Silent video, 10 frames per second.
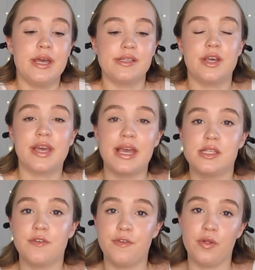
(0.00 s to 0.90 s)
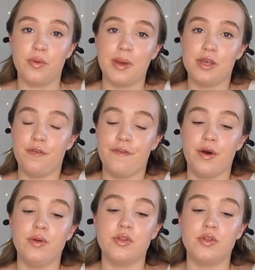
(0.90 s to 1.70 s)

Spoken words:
it's okay to feel the way you feel,